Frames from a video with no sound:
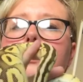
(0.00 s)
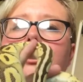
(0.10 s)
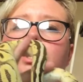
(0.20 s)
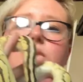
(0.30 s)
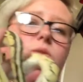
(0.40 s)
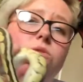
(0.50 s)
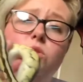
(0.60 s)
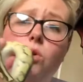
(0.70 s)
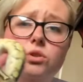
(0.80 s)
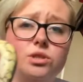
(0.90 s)
she was
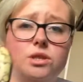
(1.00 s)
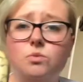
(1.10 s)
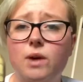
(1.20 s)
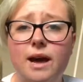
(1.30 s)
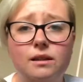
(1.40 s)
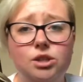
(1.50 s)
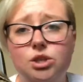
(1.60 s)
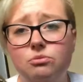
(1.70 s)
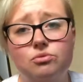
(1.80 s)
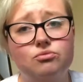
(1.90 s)
gorgeous as well,
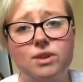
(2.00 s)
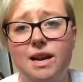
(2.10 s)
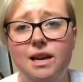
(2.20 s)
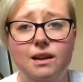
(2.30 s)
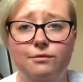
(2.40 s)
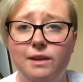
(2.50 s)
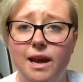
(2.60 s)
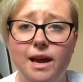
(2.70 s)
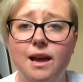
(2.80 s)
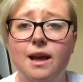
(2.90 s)
she was really
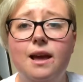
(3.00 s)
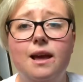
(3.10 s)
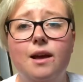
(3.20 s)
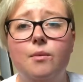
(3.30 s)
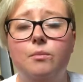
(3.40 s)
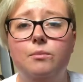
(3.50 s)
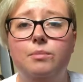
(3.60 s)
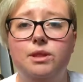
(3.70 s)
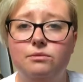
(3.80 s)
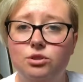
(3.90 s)
lovely
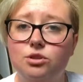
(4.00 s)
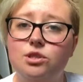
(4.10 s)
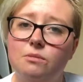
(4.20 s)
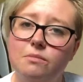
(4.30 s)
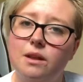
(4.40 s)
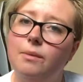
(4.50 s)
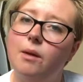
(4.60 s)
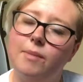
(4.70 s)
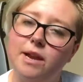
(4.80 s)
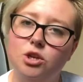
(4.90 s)
but there was just something
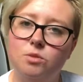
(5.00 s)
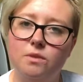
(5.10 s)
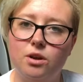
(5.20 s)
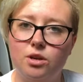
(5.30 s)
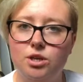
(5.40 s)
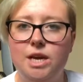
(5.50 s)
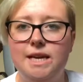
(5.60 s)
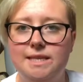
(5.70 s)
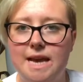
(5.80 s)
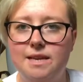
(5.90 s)
about Benjamin.
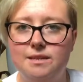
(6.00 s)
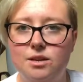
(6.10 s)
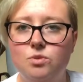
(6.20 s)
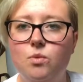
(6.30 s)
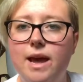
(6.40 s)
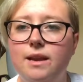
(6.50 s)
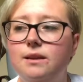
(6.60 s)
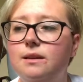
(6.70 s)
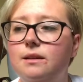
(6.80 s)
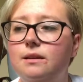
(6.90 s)
He said that
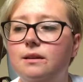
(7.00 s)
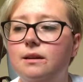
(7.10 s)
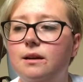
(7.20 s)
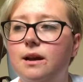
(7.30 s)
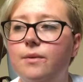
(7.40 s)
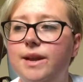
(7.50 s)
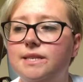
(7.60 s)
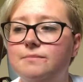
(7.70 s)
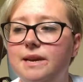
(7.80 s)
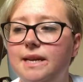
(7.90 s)
when I went
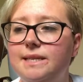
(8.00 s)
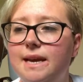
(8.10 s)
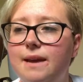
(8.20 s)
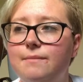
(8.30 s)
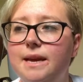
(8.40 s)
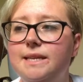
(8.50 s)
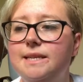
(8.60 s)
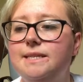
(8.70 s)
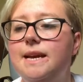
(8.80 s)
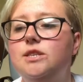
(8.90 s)
to meet him, he
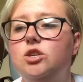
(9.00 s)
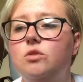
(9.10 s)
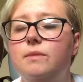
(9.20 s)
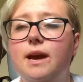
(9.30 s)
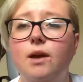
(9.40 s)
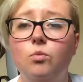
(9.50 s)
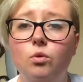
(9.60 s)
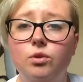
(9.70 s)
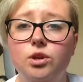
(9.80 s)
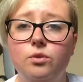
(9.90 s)
did say to me, I
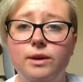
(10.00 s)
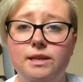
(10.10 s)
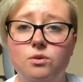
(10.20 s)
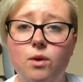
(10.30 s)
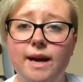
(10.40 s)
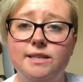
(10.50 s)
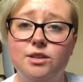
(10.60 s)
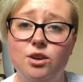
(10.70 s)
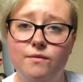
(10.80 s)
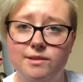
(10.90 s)
warn you, he's quite a
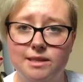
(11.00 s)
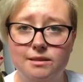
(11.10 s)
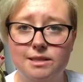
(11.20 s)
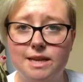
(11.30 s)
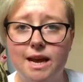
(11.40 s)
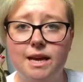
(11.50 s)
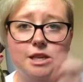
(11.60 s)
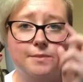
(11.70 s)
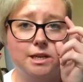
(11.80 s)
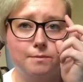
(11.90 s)
nervous little snake. He
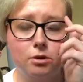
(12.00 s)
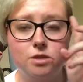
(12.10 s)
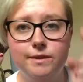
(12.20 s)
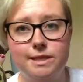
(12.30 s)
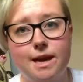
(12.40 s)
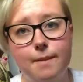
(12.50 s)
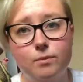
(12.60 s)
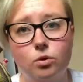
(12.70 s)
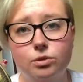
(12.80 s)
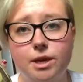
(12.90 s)
spends most of his time
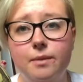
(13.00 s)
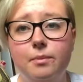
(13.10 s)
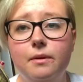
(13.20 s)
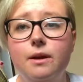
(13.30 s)
balled up.